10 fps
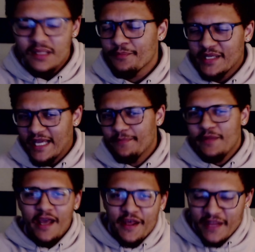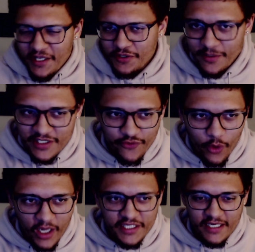But again, thank you so much for
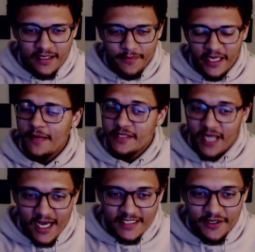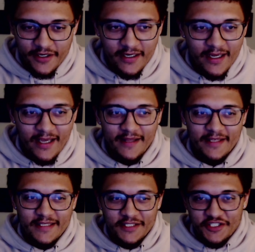watching. My name is Oscar.
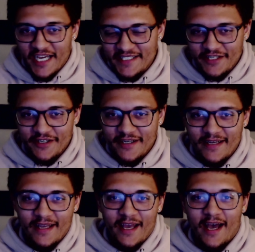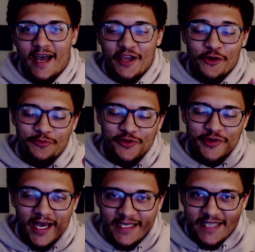This is Jester. I hope you
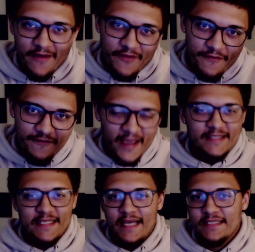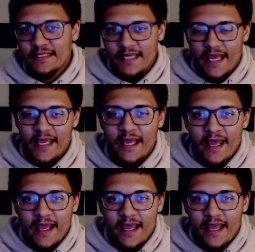guys have a fantastic day